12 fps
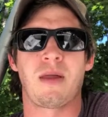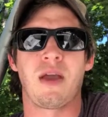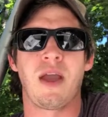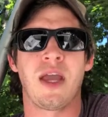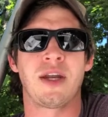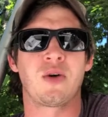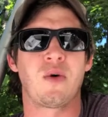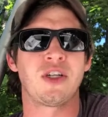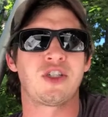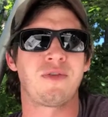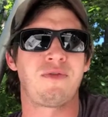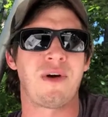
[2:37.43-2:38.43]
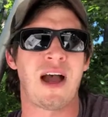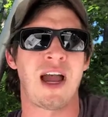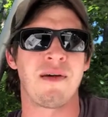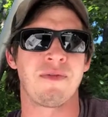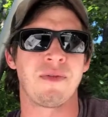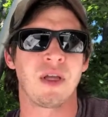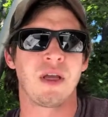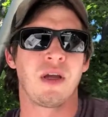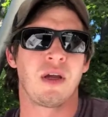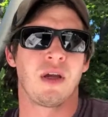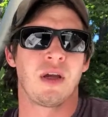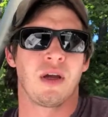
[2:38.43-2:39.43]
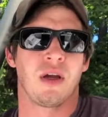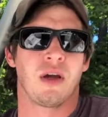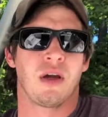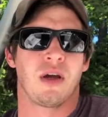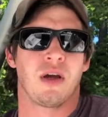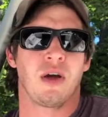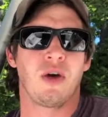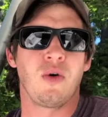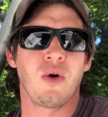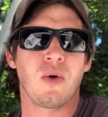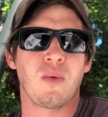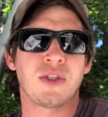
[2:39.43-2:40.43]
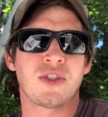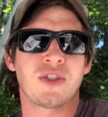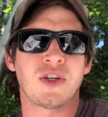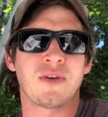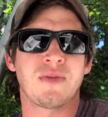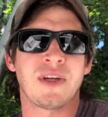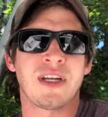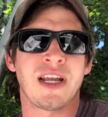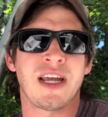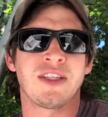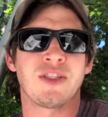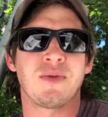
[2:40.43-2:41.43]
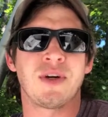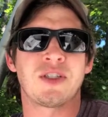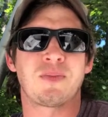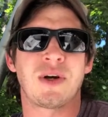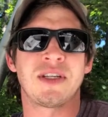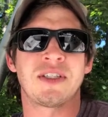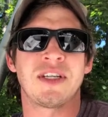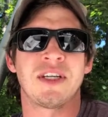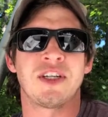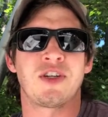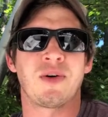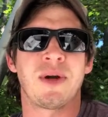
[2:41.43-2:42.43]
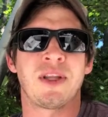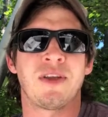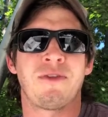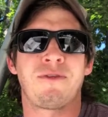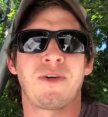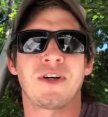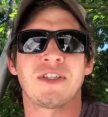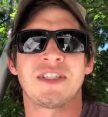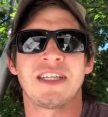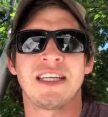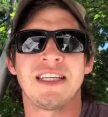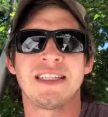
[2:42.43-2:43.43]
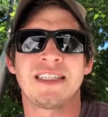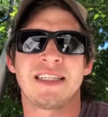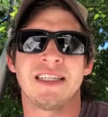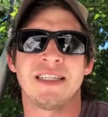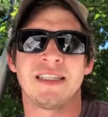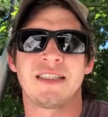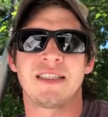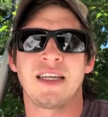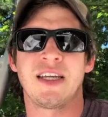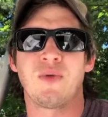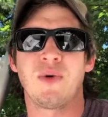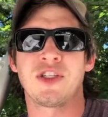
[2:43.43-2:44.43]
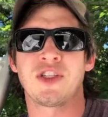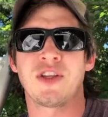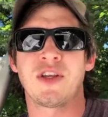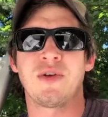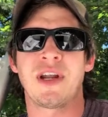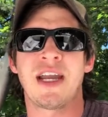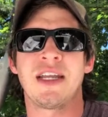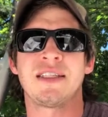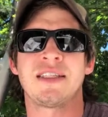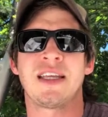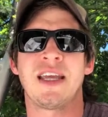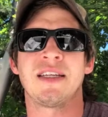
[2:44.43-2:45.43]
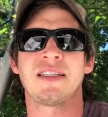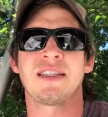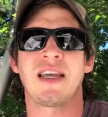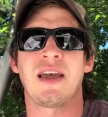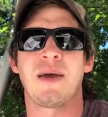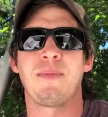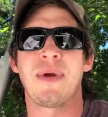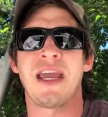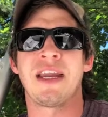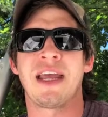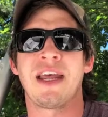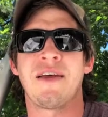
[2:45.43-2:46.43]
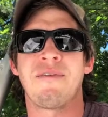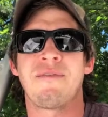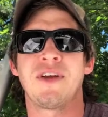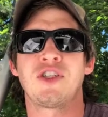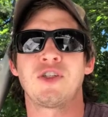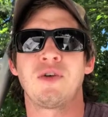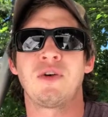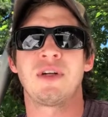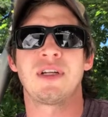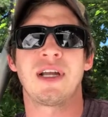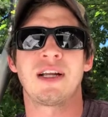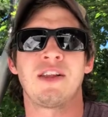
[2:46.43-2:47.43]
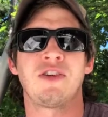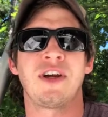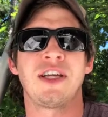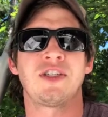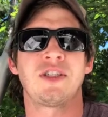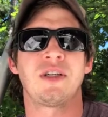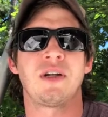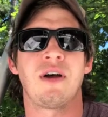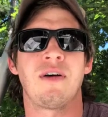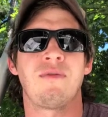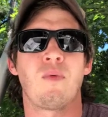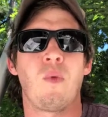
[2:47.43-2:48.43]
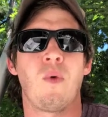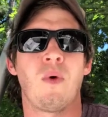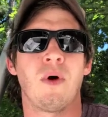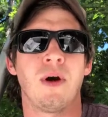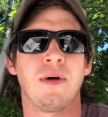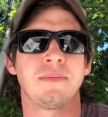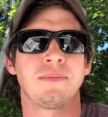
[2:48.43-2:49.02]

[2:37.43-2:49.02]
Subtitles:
And question five, who was serving as U.S. president during the first instance in which the United States made an official declaration of war?